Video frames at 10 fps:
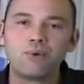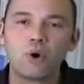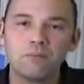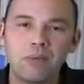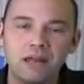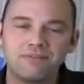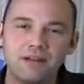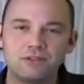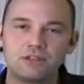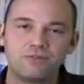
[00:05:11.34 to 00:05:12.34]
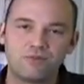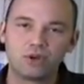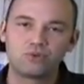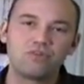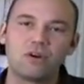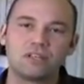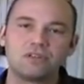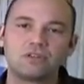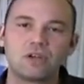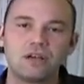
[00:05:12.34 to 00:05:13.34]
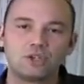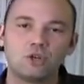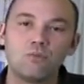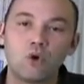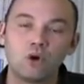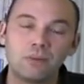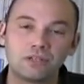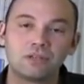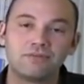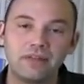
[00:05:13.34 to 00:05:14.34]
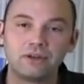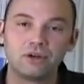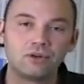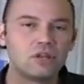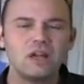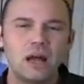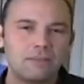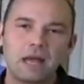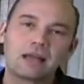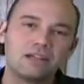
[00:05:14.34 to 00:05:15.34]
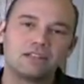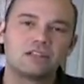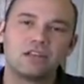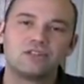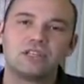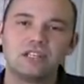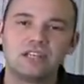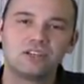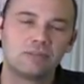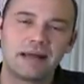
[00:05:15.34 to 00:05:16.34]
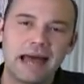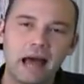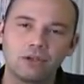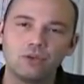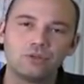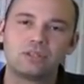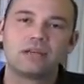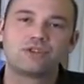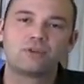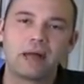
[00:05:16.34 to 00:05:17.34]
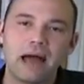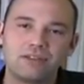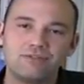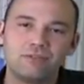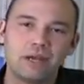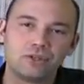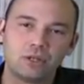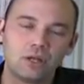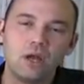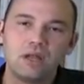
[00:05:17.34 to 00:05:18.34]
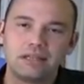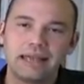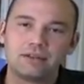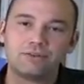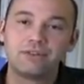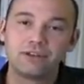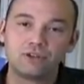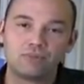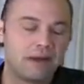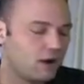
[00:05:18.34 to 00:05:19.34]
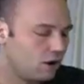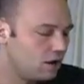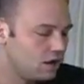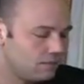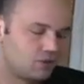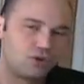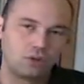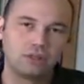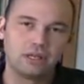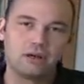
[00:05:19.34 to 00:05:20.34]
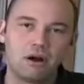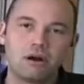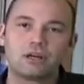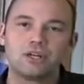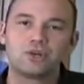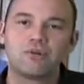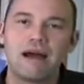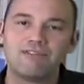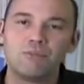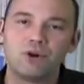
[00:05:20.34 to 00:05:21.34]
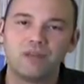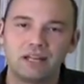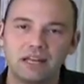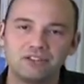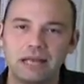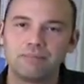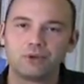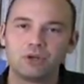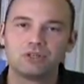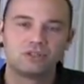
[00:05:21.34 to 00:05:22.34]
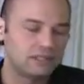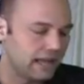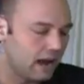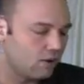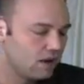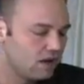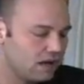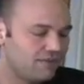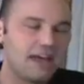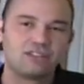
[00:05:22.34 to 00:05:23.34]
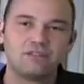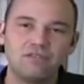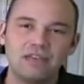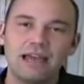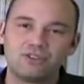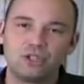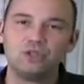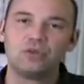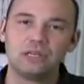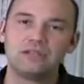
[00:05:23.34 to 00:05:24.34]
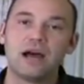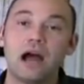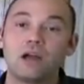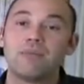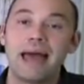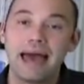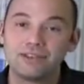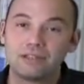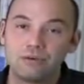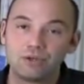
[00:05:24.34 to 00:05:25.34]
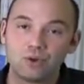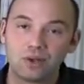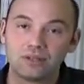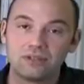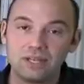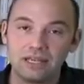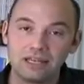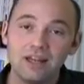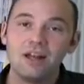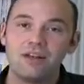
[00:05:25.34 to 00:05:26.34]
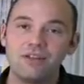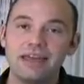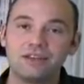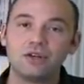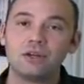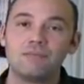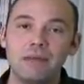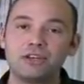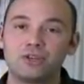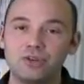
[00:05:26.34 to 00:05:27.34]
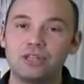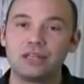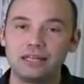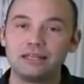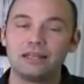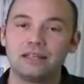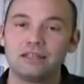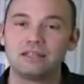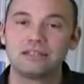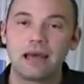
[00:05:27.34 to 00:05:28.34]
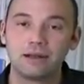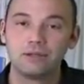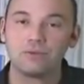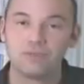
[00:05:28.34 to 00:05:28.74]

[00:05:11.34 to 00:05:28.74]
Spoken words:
important benefits. The first we've already discussed, you're more robust to failures. I'm not going to discuss the details about how you use this extra path information to handle failures better, but certainly in our contrived motivating example, you can see how if S and V actually knew the entire path they were storing to T, they could make sure that they didn't get into this counting to